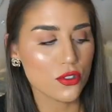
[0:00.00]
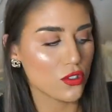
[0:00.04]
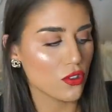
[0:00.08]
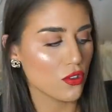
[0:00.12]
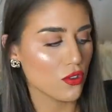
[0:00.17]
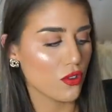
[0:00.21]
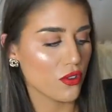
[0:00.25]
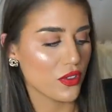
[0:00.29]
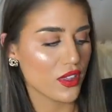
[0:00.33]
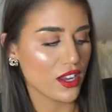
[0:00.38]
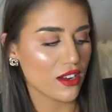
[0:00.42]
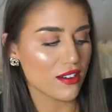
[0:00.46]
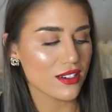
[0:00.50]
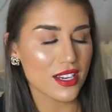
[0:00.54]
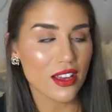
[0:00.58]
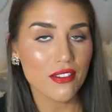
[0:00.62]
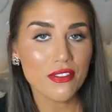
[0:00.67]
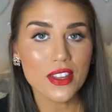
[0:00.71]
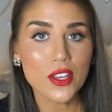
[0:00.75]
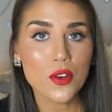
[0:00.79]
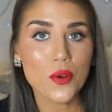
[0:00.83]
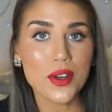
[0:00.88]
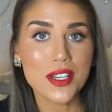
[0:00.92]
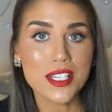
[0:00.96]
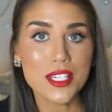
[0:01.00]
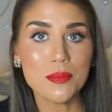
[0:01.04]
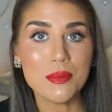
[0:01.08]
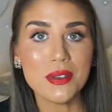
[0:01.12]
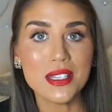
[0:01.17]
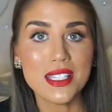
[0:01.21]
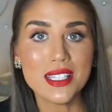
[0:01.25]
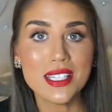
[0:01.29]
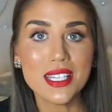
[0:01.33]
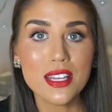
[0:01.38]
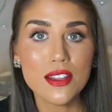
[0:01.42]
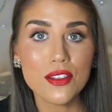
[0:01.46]
so they are definitely going to
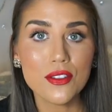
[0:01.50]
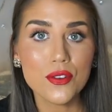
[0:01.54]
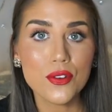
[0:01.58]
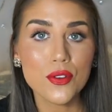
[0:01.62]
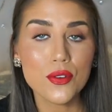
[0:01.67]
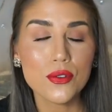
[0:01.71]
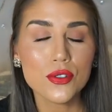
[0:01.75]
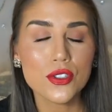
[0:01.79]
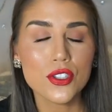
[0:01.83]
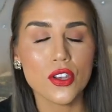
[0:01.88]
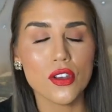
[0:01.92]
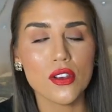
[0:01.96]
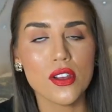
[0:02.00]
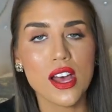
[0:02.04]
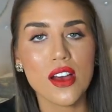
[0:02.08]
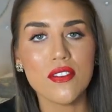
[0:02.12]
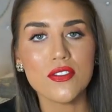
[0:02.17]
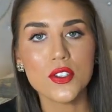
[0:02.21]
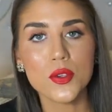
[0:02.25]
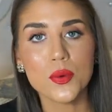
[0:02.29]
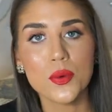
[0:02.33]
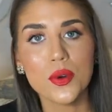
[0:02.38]
be see-through, so you'll have